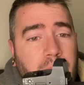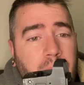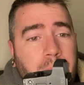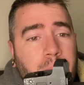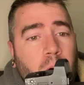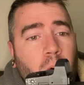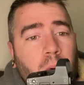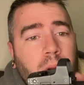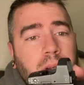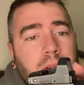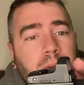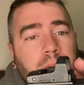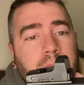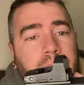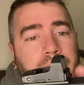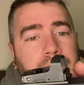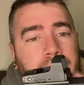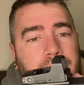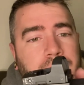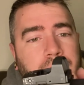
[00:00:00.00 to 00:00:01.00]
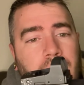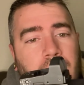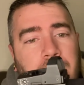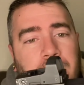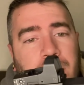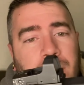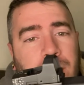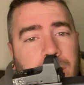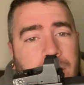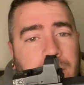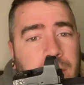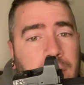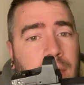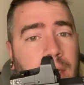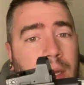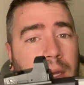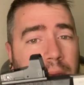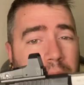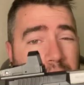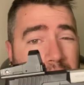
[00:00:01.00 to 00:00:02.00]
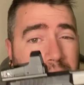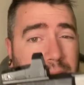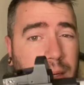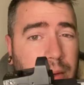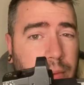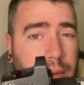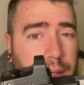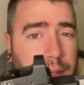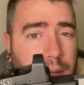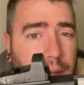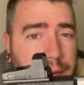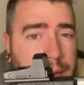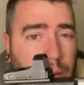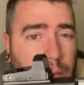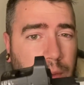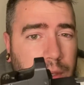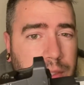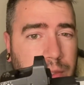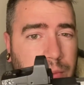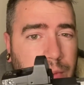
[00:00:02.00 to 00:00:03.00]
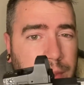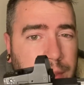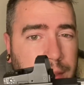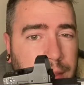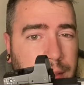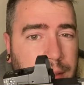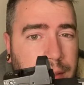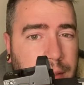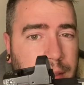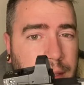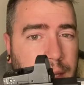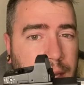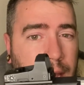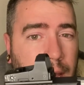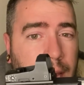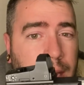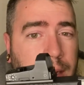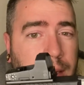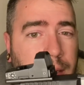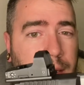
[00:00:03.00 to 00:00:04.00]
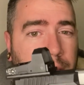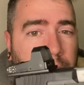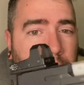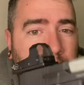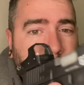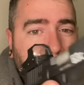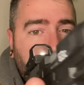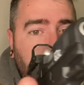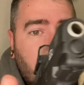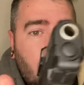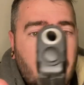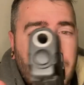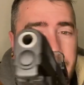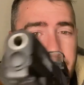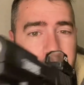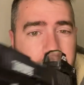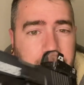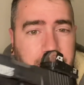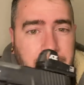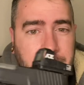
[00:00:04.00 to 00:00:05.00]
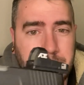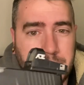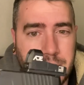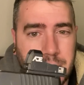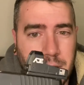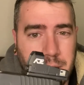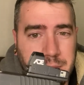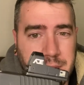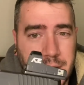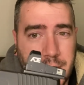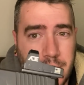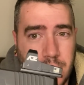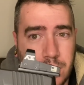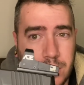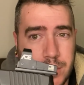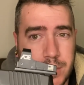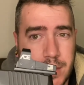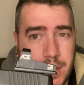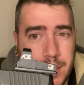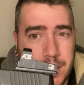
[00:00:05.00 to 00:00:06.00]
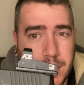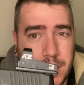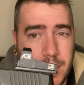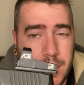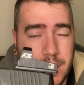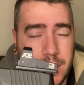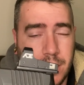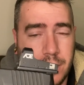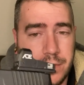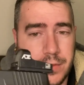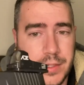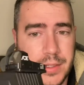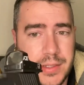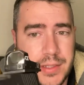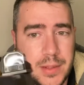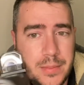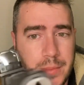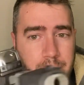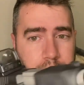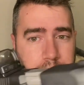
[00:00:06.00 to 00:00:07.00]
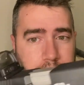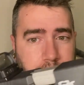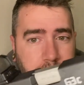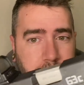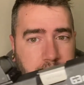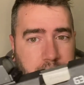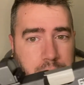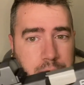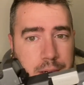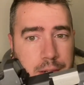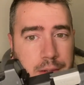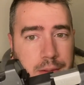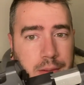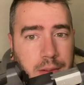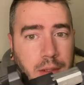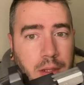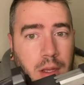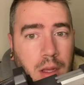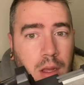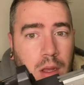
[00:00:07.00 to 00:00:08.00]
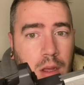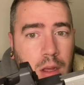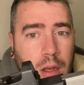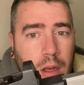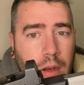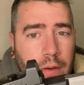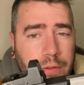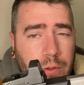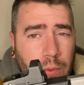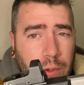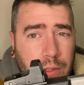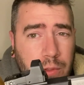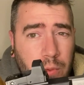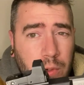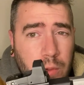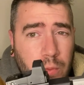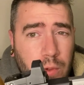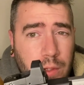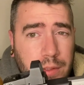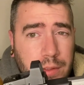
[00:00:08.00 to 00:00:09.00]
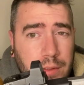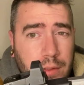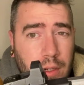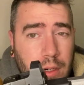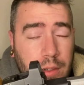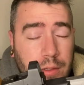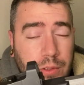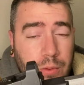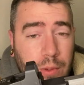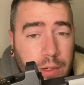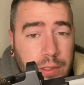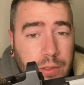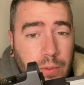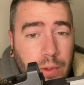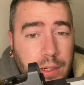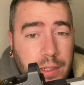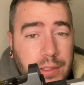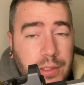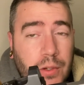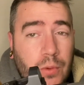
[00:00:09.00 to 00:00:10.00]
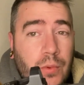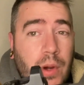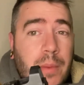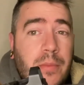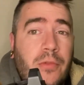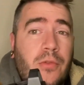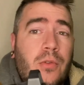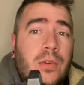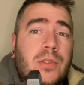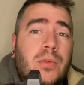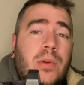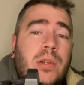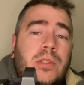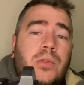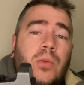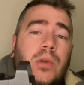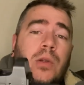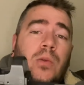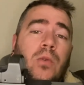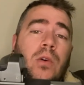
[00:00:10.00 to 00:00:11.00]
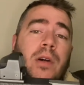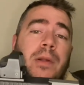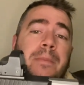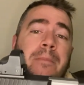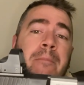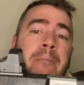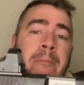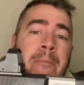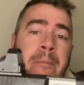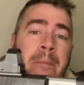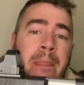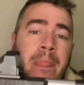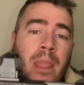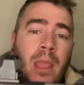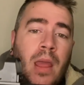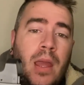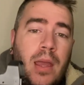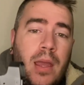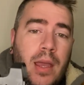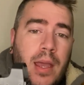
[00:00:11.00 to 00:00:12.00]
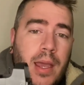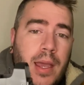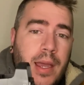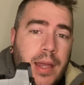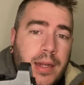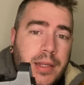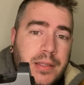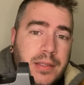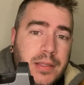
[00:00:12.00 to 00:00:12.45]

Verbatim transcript: going to get the slide milled and get a red dot that works with it. Ade has a new one that comes out at the end of December this year of 2021 or 2020, so right before 2021, and it's the